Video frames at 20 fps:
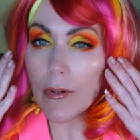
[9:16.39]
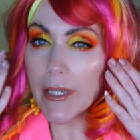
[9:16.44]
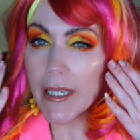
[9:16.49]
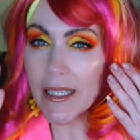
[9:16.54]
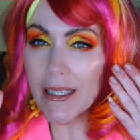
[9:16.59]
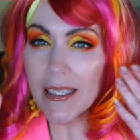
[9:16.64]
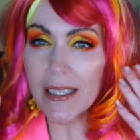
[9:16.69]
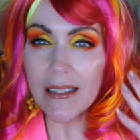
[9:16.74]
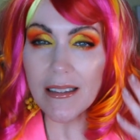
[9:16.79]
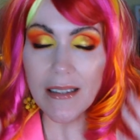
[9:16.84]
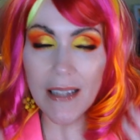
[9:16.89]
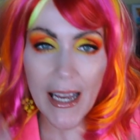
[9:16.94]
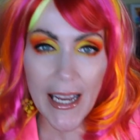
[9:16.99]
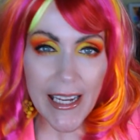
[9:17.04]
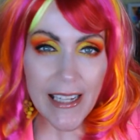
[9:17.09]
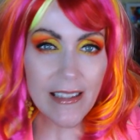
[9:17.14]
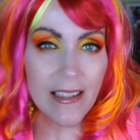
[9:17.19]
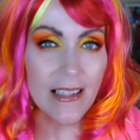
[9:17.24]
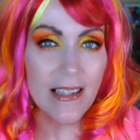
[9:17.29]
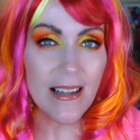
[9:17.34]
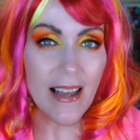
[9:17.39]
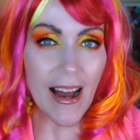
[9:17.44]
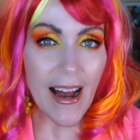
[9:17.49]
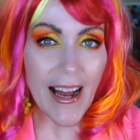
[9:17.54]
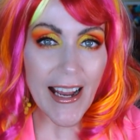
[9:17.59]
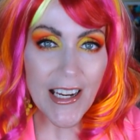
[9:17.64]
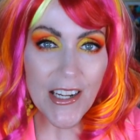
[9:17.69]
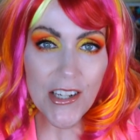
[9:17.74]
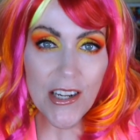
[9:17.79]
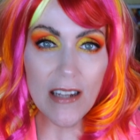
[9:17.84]
really like this
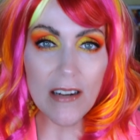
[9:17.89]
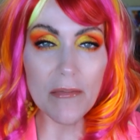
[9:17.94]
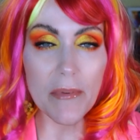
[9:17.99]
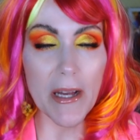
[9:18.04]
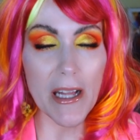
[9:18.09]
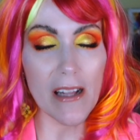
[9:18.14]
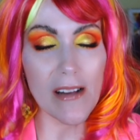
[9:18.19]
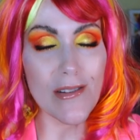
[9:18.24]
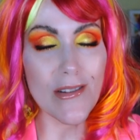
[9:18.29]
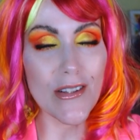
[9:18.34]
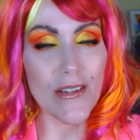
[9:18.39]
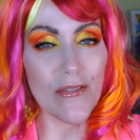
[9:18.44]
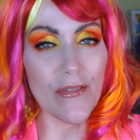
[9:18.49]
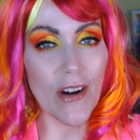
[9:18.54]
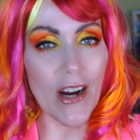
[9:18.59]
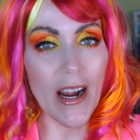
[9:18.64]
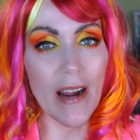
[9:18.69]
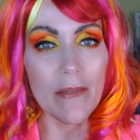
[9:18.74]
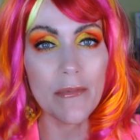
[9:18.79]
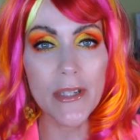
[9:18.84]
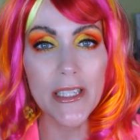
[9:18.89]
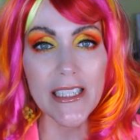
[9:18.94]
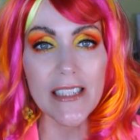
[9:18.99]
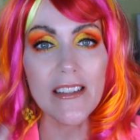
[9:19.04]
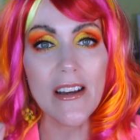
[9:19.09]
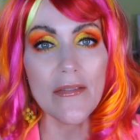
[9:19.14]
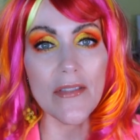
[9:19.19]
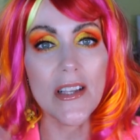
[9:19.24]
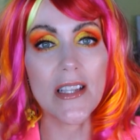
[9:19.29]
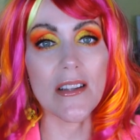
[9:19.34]
eyeshadow palette so far. I really
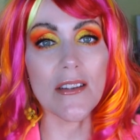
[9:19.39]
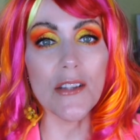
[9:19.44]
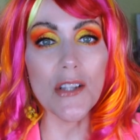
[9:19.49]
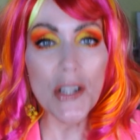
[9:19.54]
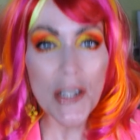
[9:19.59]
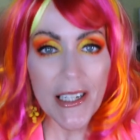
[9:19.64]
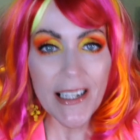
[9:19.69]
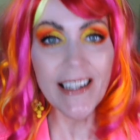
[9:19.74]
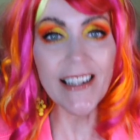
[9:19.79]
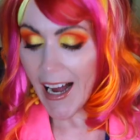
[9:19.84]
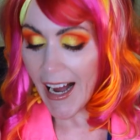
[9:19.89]
love this look.